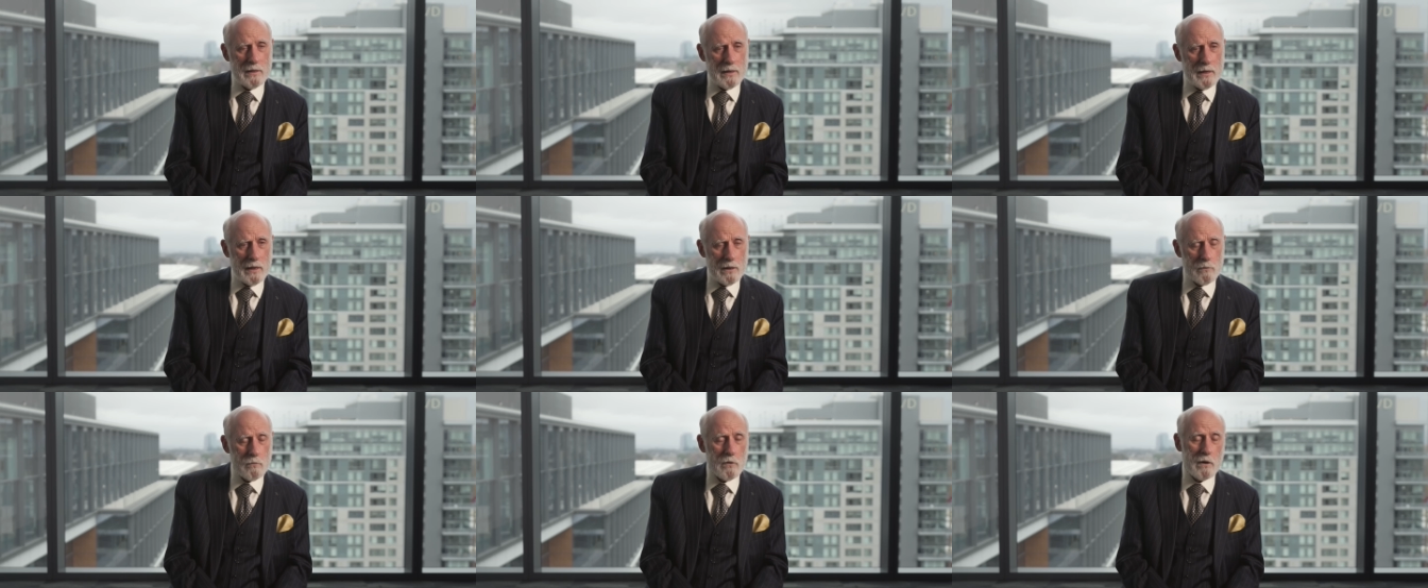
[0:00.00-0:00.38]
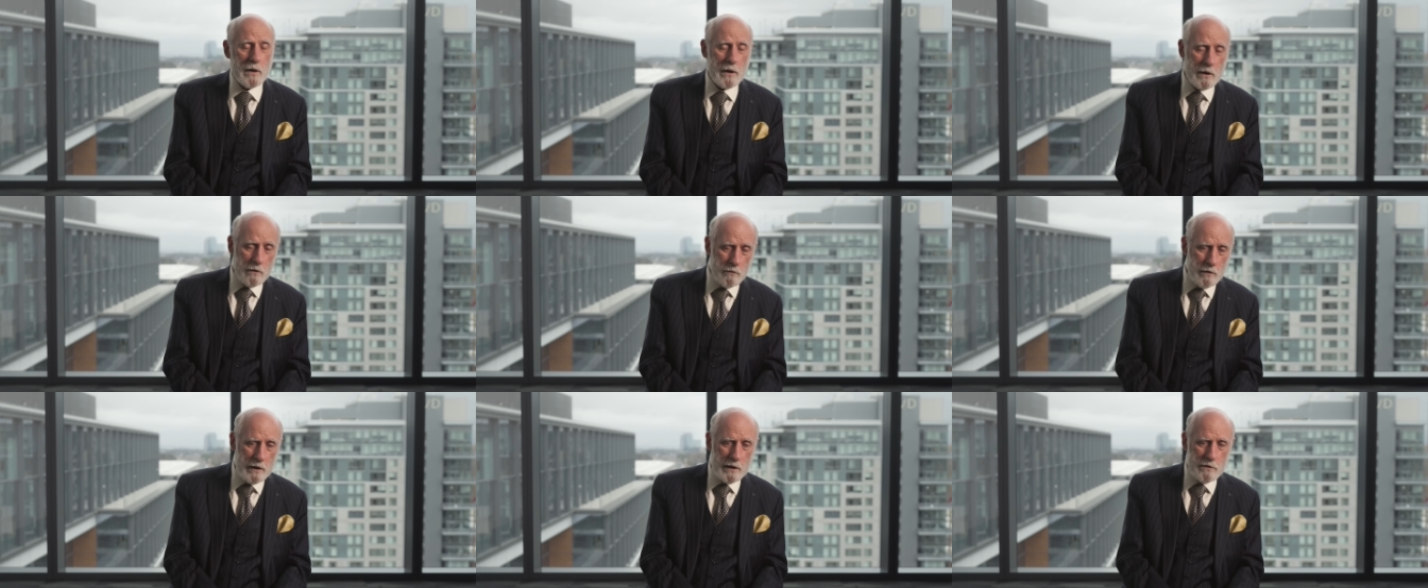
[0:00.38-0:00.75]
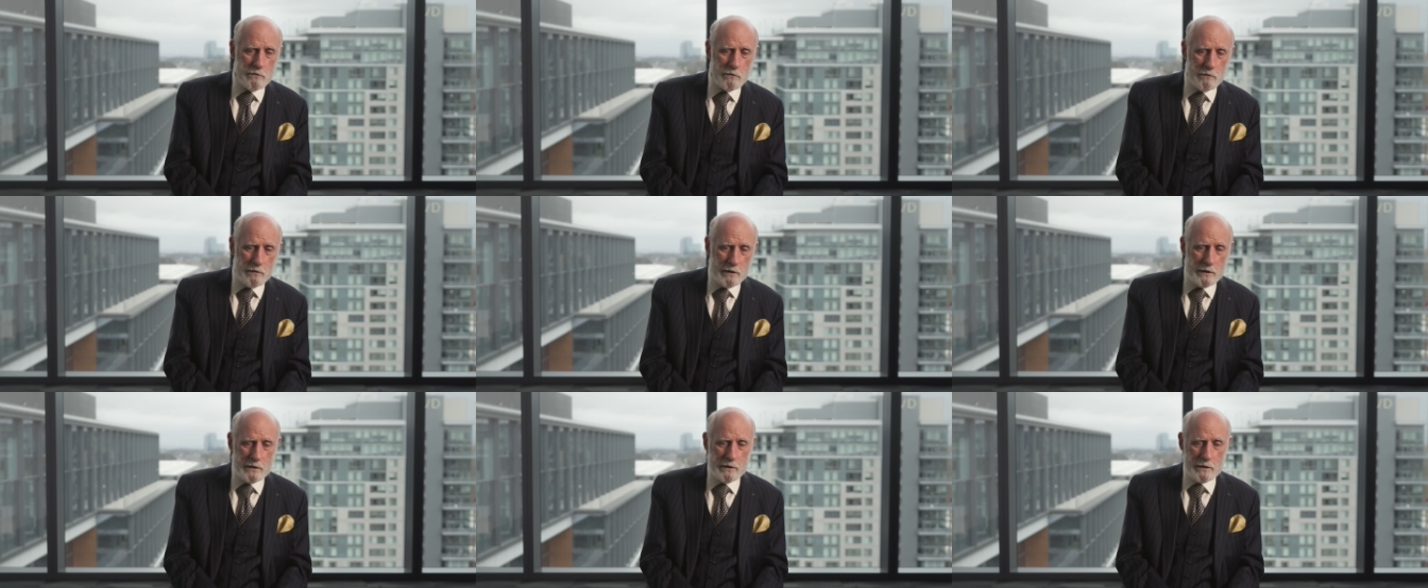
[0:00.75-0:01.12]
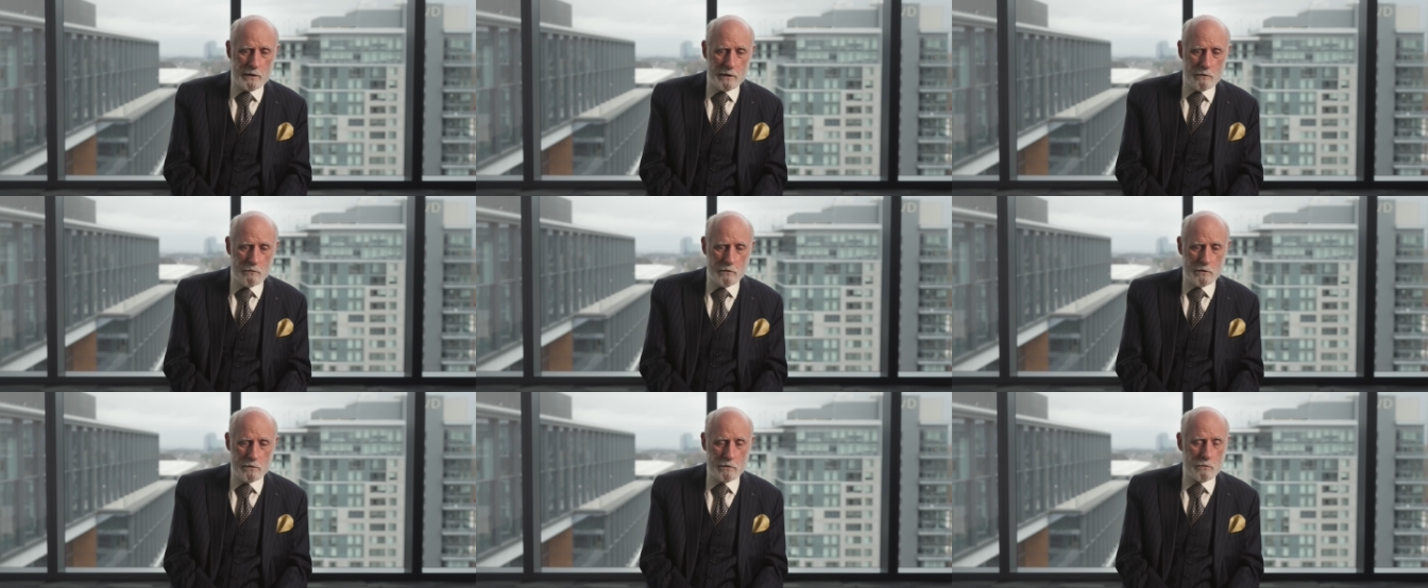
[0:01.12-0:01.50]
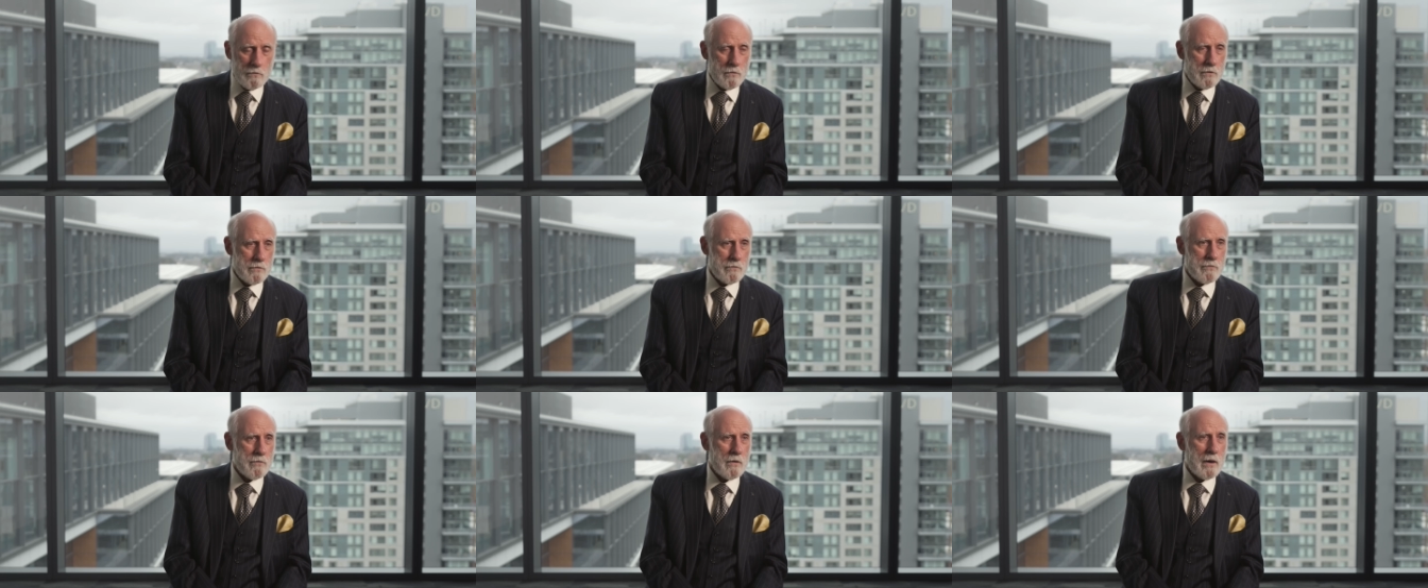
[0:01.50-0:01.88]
And when I graduated, I went to work for